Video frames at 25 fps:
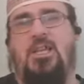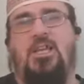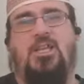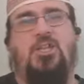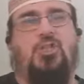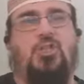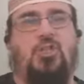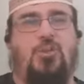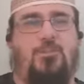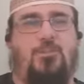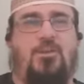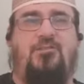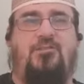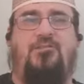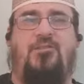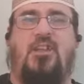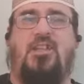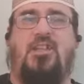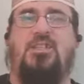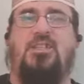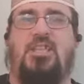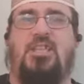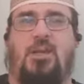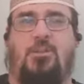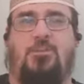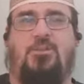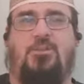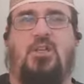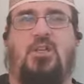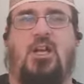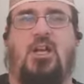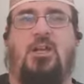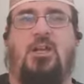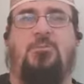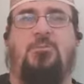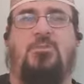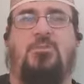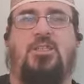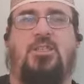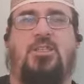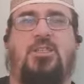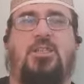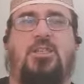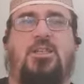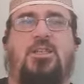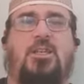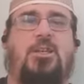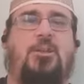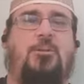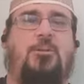It should be fun sometimes,
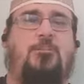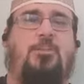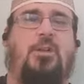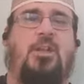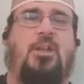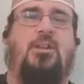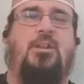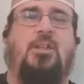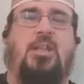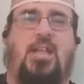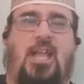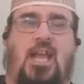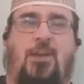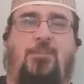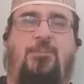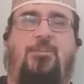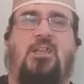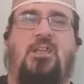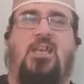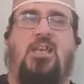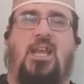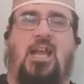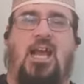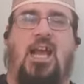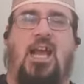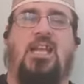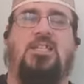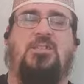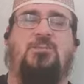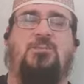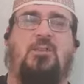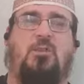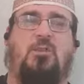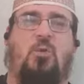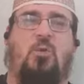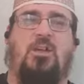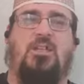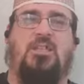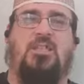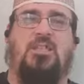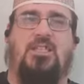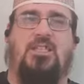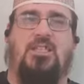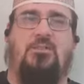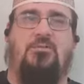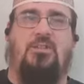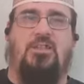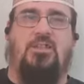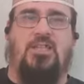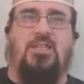but it can be. It has to be quite
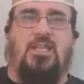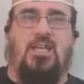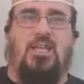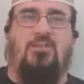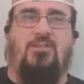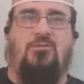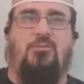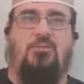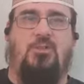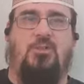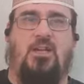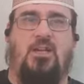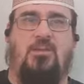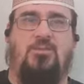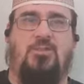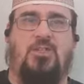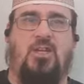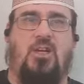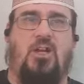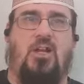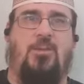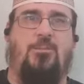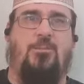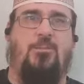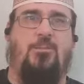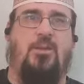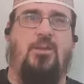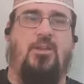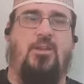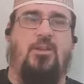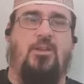serious from time to time.